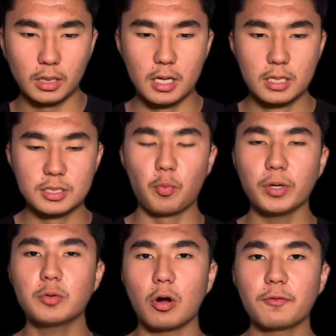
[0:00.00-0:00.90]
So one
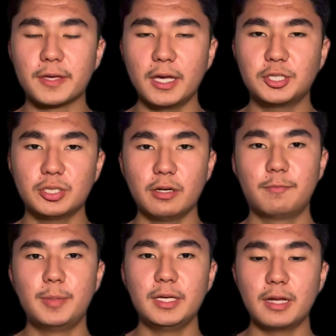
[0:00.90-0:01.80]
qualification of
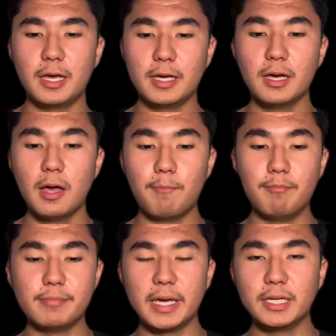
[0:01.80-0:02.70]
being a
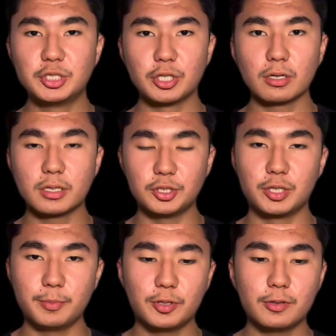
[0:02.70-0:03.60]
major
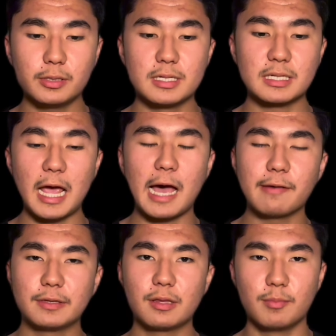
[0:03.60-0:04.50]
contributor is
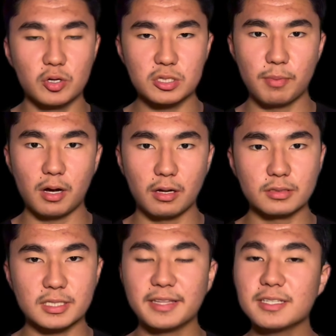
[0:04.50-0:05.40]
having the most bonds.
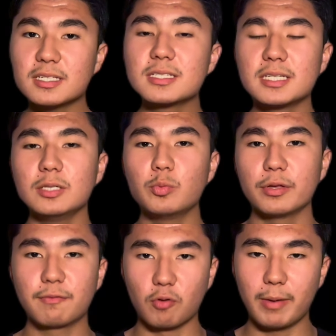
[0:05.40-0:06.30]
And this is seen with
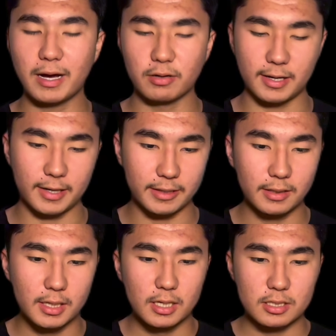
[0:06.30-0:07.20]
formaldehyde.
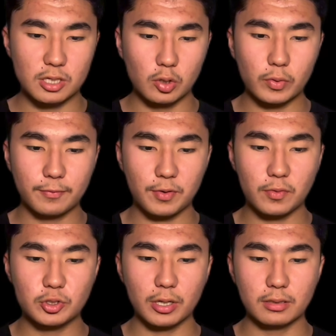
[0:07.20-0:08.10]
So if we were
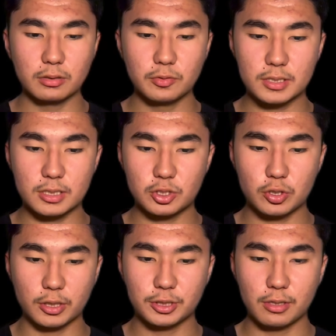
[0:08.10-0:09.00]
trying to lose the
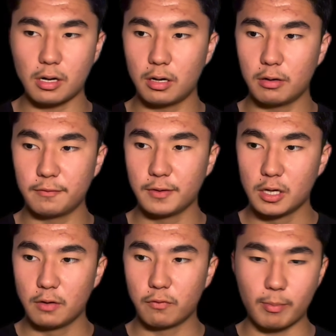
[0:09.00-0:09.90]
structure of
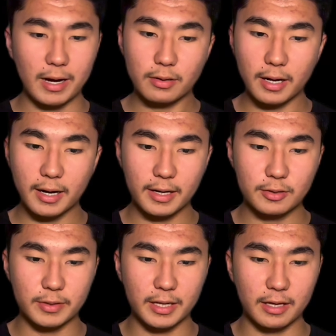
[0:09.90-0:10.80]
formaldehyde,
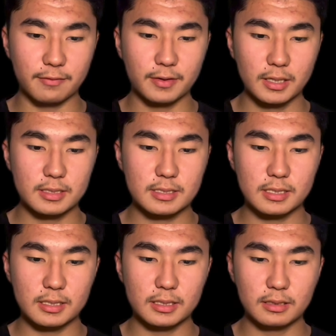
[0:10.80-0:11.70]
we'd have
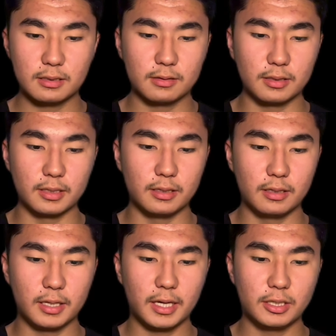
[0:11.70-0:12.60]
C, then an
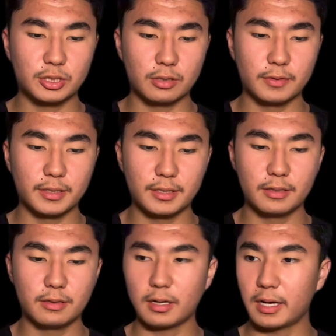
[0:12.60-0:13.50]
H over
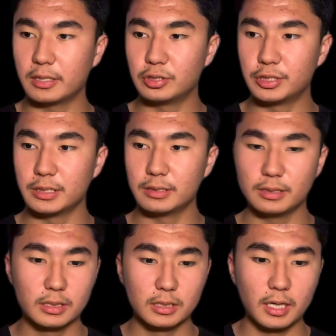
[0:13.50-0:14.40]
here, hydrogen,
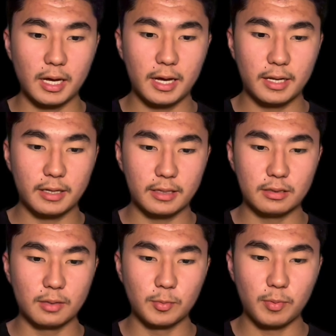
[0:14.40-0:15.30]
and a
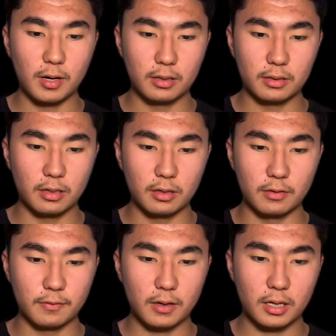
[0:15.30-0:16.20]
double bond
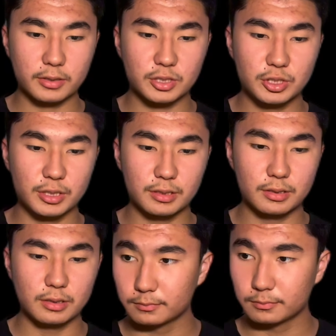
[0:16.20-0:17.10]
of
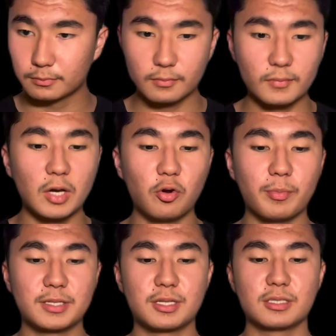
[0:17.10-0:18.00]
oxygen. And we
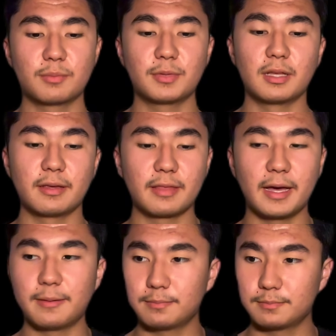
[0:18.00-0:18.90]
might say something like that.
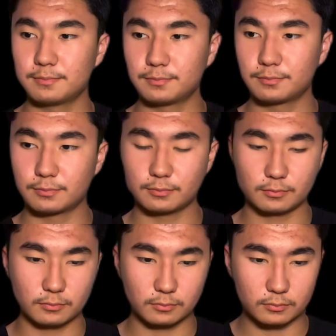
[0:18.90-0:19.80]

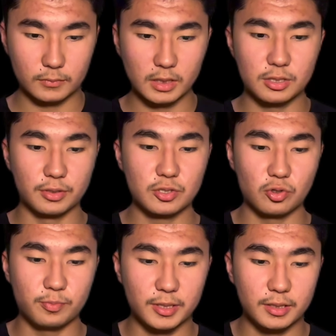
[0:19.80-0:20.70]
So this would
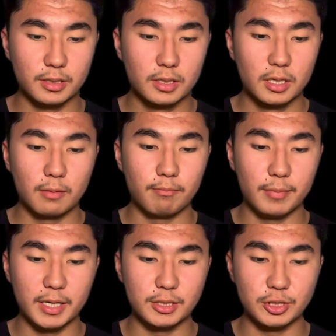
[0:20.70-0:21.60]
be
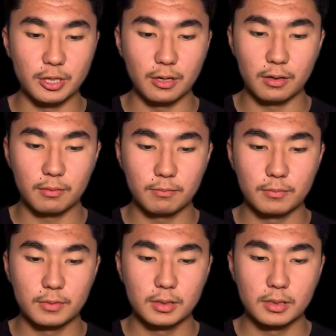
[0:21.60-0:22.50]
major.
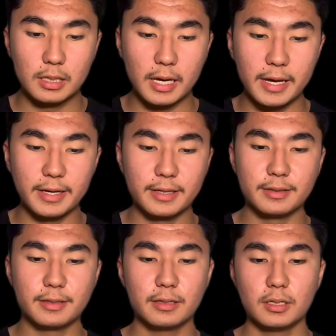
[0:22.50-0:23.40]

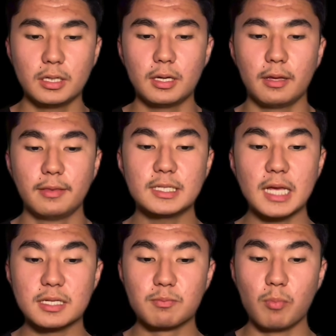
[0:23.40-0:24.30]
And This
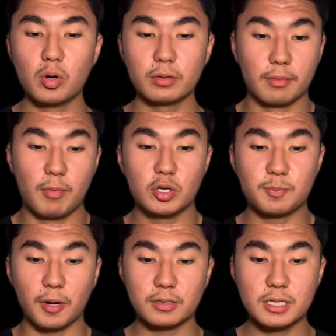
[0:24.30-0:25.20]
has the most
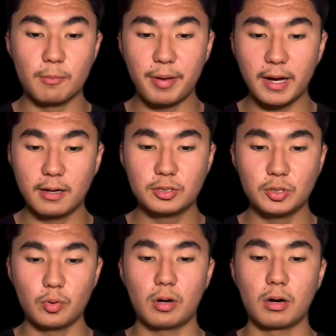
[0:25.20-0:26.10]
bonds compared
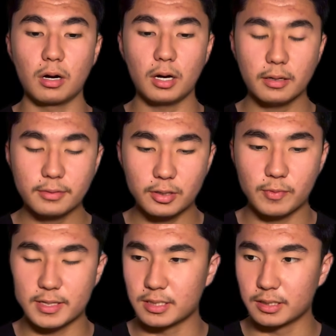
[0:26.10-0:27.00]
to our other
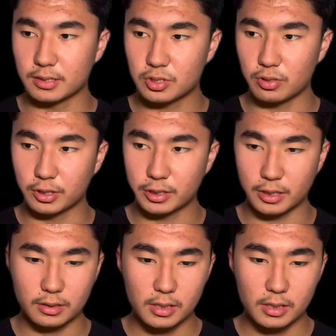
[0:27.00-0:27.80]
resonance structure,